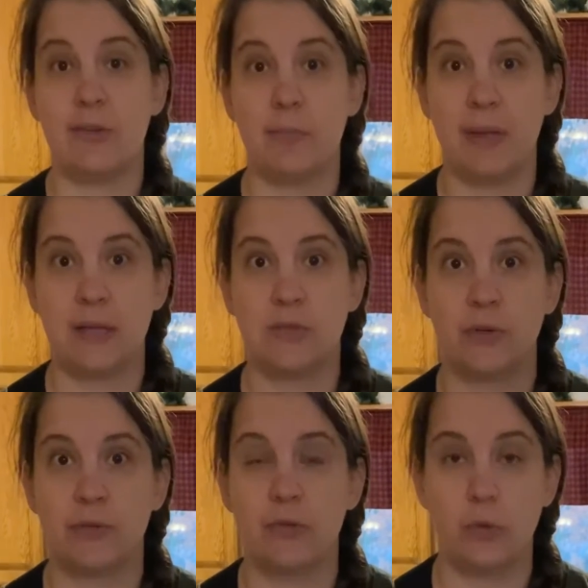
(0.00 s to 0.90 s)
their bags
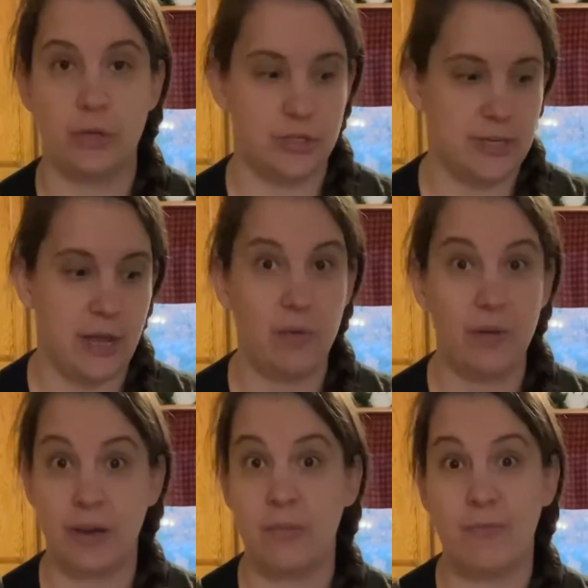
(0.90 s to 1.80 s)
for a few years now,
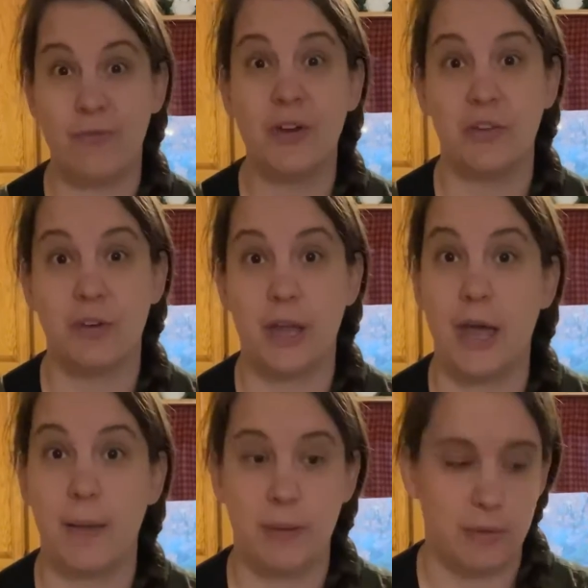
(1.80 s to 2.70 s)
and I'm very, very
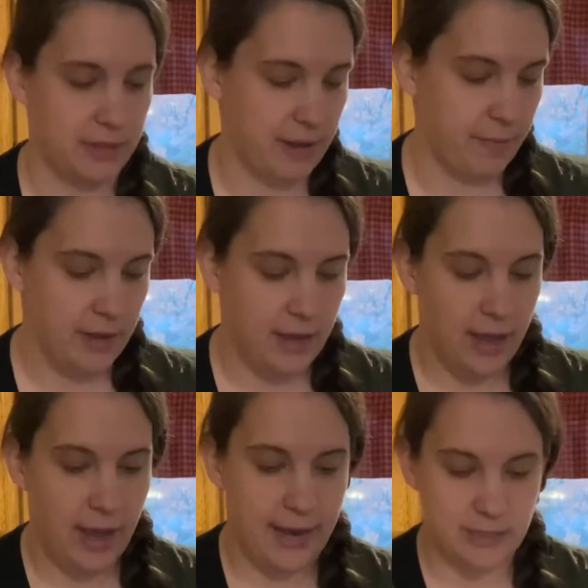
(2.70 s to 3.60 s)
happy with them.
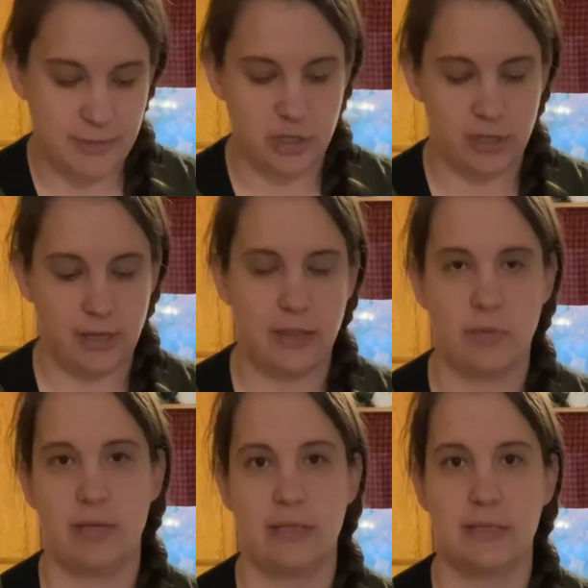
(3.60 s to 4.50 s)
I especially like the
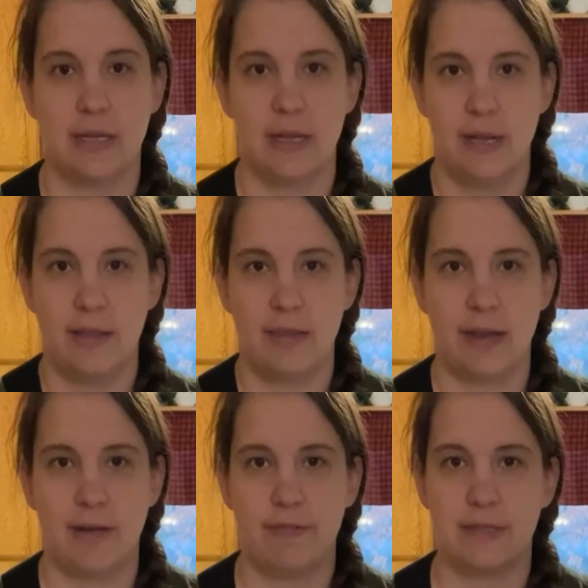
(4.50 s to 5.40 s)
ones that
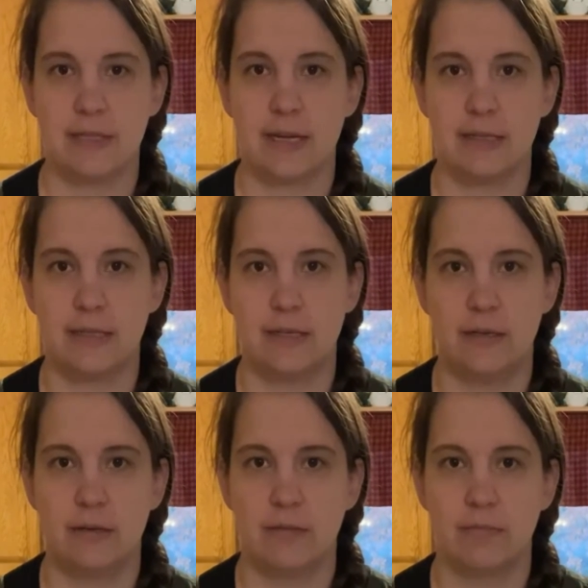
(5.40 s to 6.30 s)
have this gusseted,
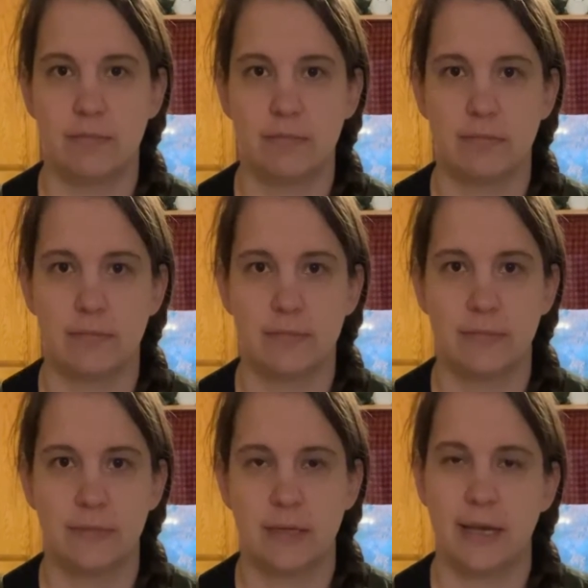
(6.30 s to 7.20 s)

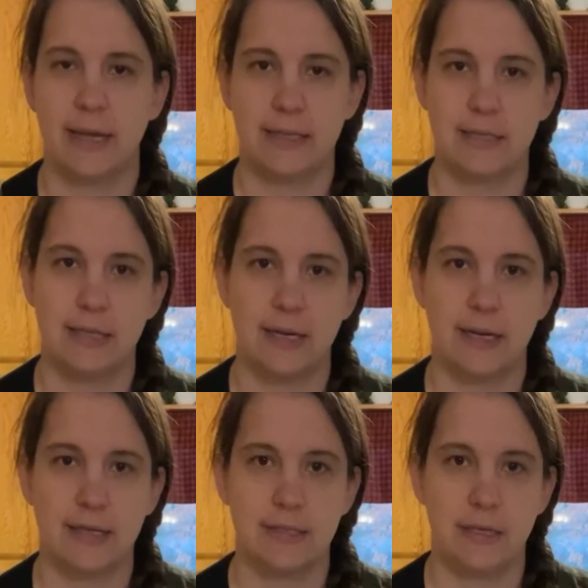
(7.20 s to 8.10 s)
I guess, is that a
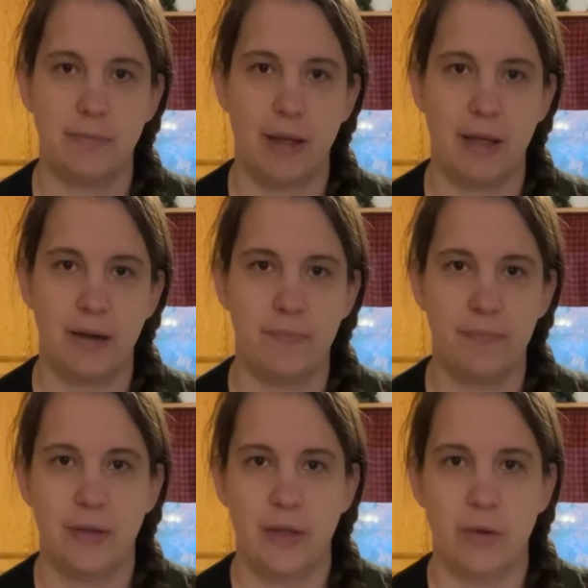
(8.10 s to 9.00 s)
gusseted bottom?
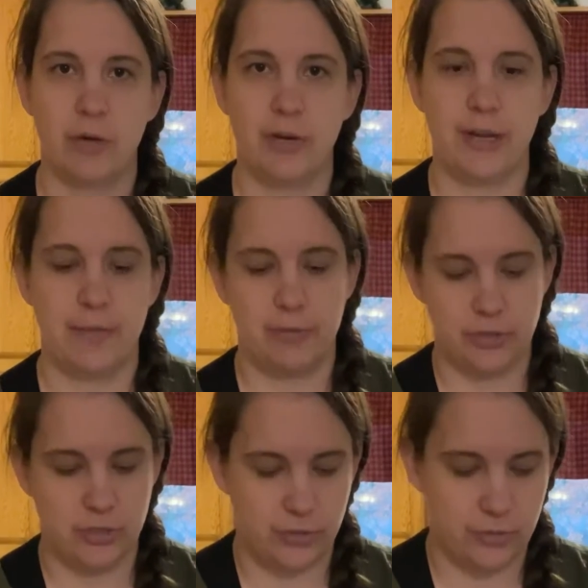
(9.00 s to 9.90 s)
Where you're able
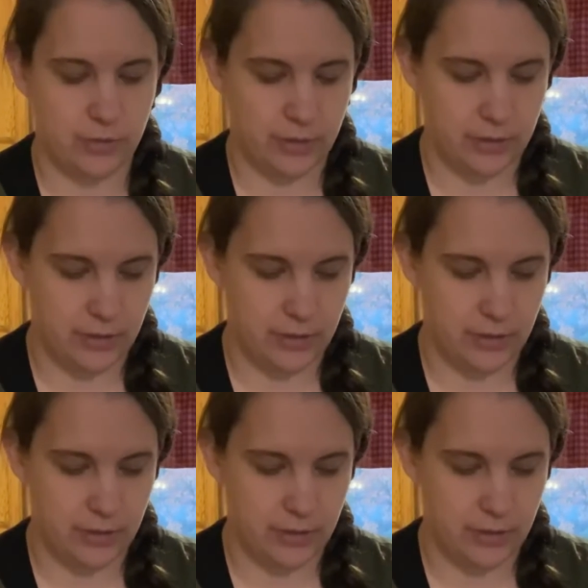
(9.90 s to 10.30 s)
to